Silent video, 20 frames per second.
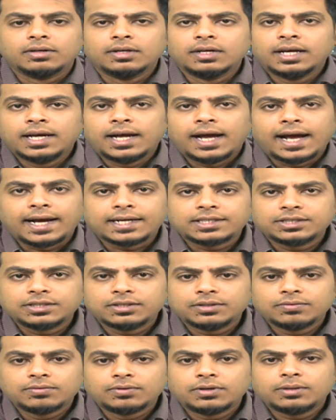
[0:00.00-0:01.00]
action
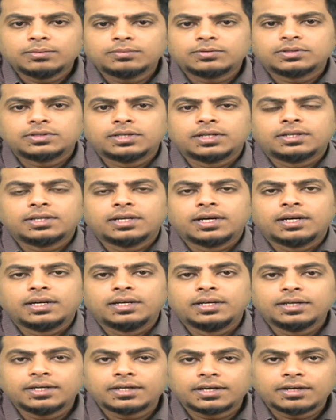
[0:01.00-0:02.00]
verbs, then there are
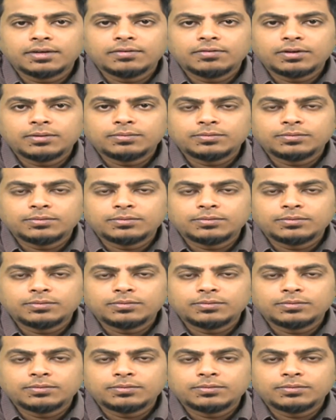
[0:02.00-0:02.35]
linking verbs.